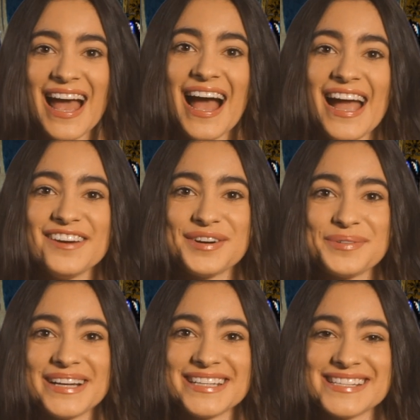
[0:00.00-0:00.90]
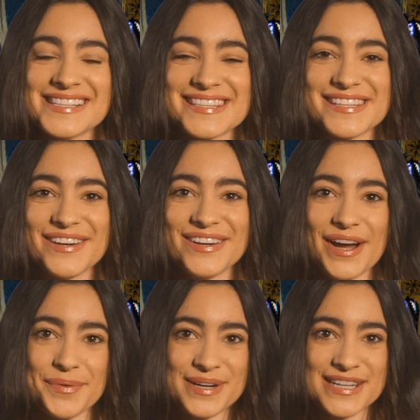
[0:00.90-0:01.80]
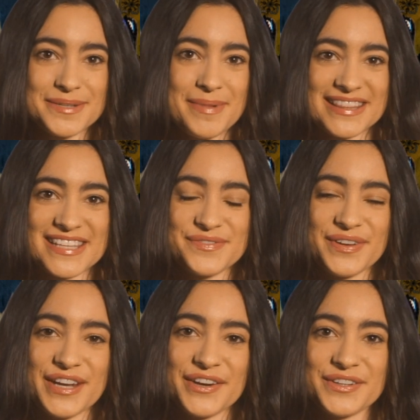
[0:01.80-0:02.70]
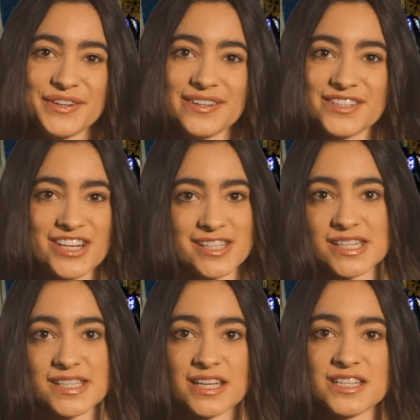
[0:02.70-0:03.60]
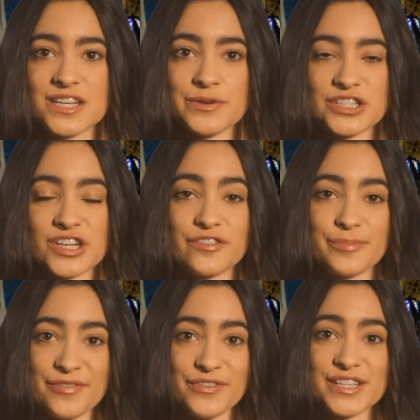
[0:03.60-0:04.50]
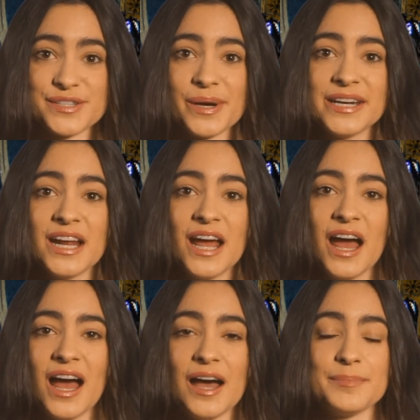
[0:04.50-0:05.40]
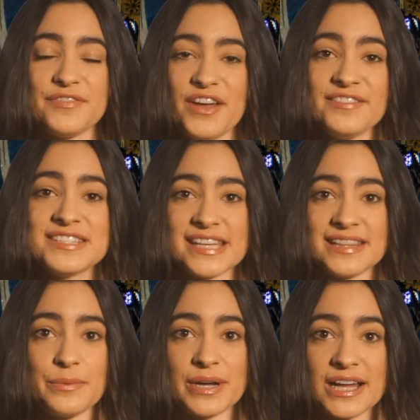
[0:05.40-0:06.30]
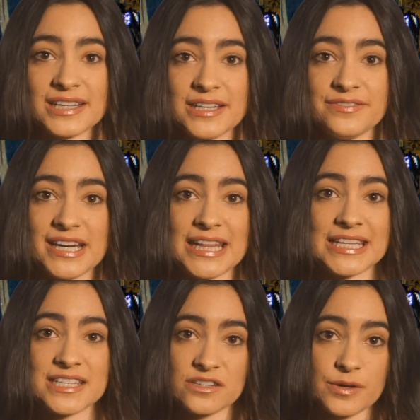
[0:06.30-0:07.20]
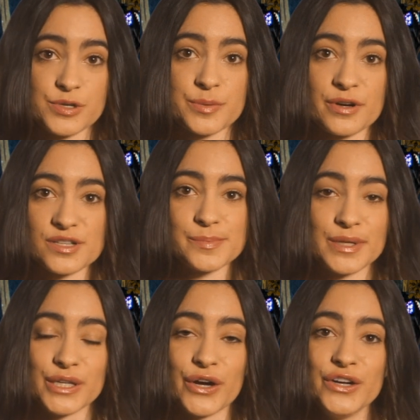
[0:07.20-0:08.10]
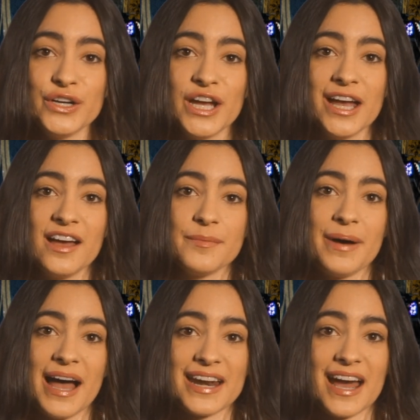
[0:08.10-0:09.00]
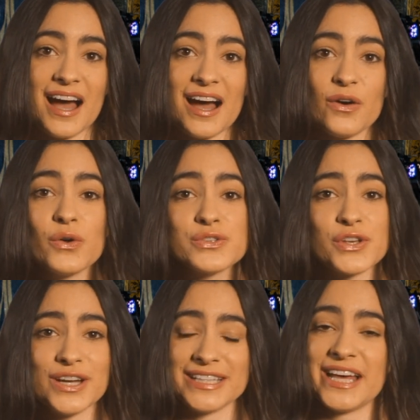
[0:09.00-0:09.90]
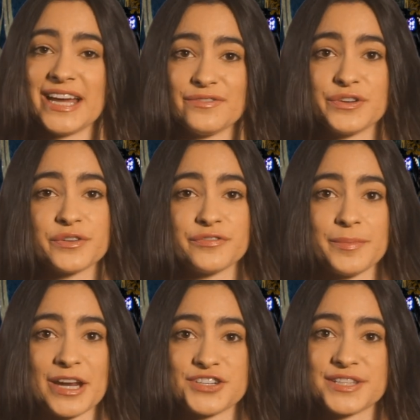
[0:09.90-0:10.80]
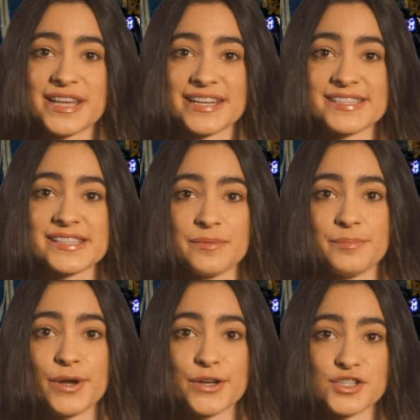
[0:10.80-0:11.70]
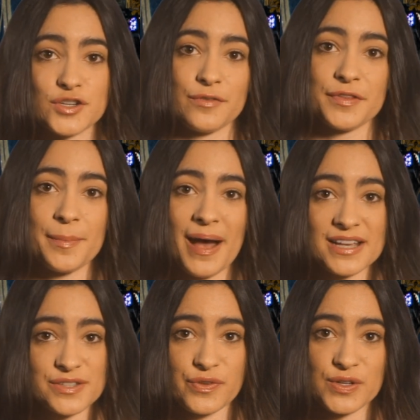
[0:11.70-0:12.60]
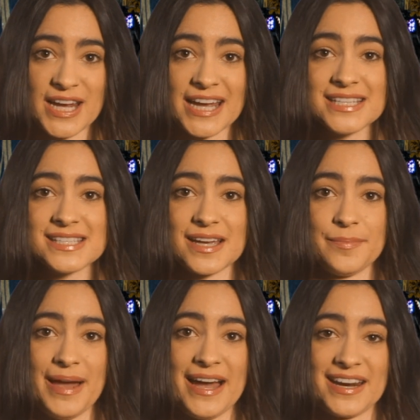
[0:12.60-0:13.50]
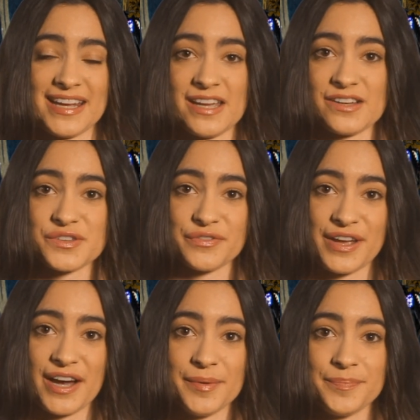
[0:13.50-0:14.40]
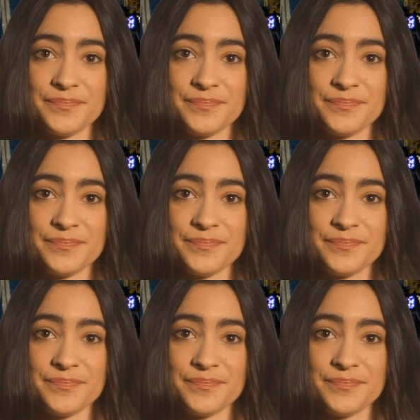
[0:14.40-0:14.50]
Hi everyone, so I wanted to make this video not just as a continuation of my first one. If you haven't seen that one, I'll leave it in the description box below, but also in light of new information that's emerged over the past few days about Hagia Sophia.